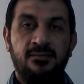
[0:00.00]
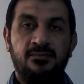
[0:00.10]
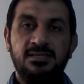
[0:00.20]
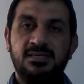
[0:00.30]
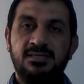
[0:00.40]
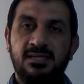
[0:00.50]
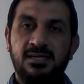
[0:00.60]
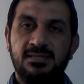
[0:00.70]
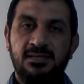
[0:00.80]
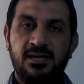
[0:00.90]
This is a
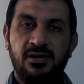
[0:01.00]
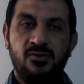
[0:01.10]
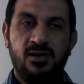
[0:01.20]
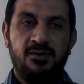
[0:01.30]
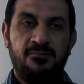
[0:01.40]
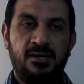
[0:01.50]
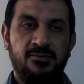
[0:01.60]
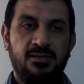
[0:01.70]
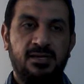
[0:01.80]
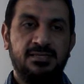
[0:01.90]
case scenario
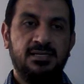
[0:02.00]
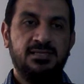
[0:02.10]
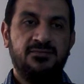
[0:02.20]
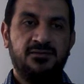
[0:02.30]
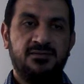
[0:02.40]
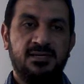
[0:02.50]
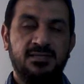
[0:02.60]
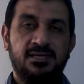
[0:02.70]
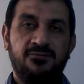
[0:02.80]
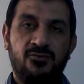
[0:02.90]
about a
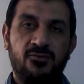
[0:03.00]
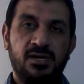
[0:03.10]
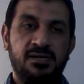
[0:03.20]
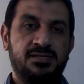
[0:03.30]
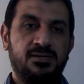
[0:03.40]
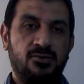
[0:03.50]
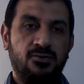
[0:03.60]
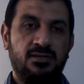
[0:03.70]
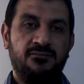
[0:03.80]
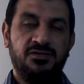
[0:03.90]
64 years
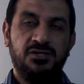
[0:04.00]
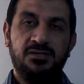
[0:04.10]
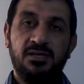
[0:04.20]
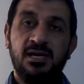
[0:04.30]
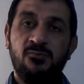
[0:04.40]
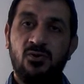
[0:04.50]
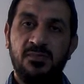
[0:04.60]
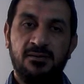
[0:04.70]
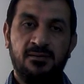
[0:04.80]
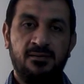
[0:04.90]
old vegetarian
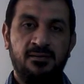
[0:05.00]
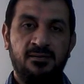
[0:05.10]
woman